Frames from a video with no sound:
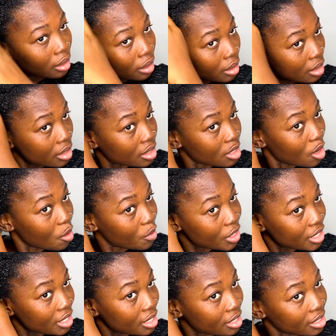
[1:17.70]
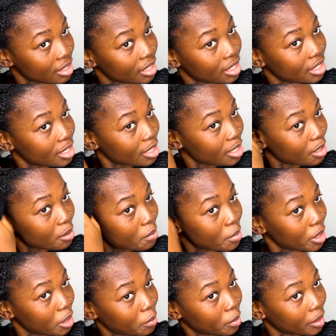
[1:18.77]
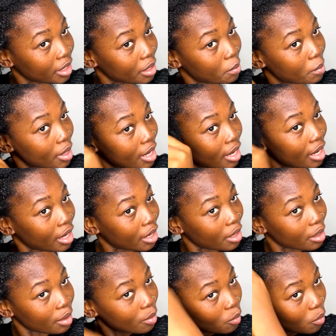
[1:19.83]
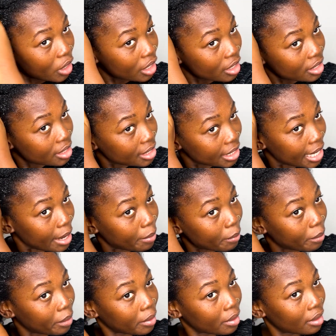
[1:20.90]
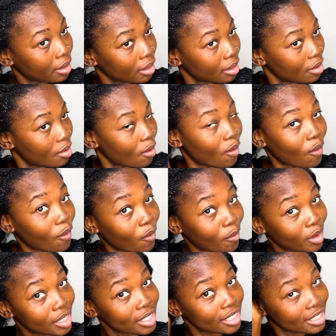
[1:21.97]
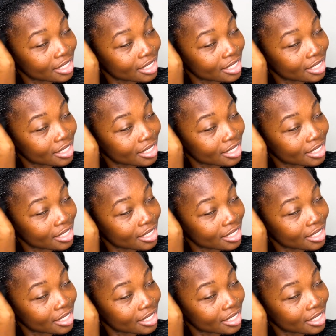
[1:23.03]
It's always easier to manipulate my hair when it's damp. Always.